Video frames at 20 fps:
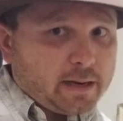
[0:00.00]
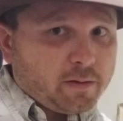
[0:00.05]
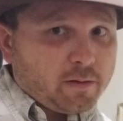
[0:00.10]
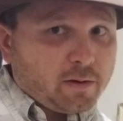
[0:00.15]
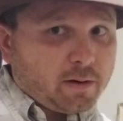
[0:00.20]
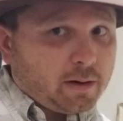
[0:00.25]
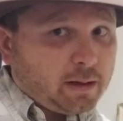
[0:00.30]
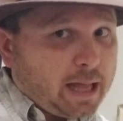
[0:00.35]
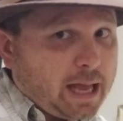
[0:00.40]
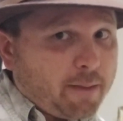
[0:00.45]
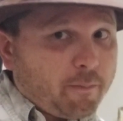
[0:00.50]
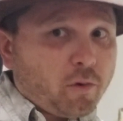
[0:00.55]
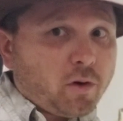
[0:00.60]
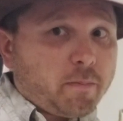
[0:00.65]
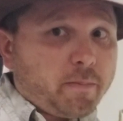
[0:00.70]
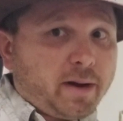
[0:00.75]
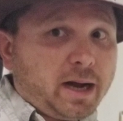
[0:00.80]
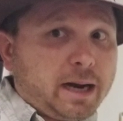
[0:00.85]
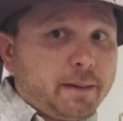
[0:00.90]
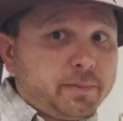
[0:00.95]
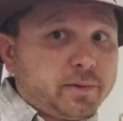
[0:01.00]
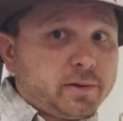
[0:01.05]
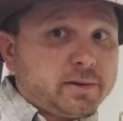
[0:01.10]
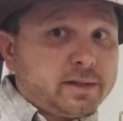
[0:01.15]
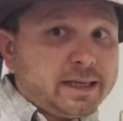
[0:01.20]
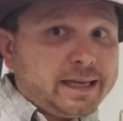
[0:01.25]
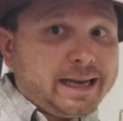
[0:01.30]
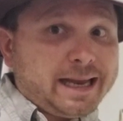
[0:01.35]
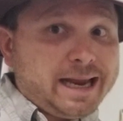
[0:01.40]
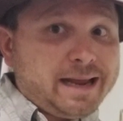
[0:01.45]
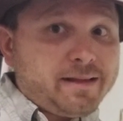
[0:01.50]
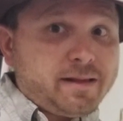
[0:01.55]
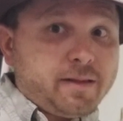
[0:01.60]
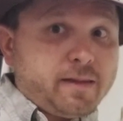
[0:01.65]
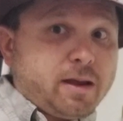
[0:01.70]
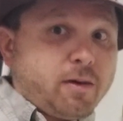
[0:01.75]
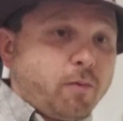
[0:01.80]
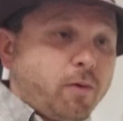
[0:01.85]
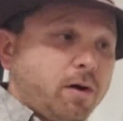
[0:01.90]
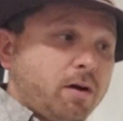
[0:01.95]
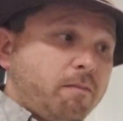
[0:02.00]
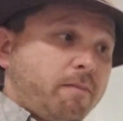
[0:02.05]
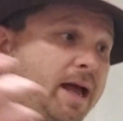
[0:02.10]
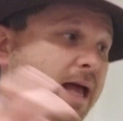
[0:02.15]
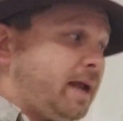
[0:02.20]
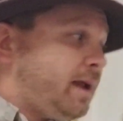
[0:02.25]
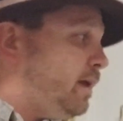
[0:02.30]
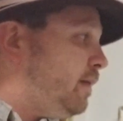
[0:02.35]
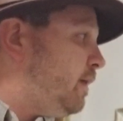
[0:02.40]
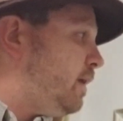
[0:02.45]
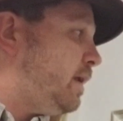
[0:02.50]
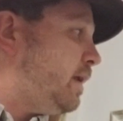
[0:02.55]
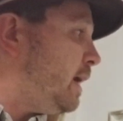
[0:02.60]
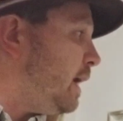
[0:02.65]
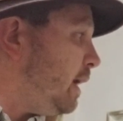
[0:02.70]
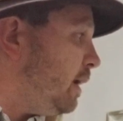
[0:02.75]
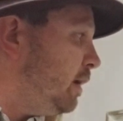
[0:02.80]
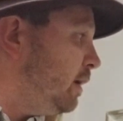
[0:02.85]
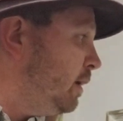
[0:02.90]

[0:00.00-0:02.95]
They're a lot more popular today than they were back in the day.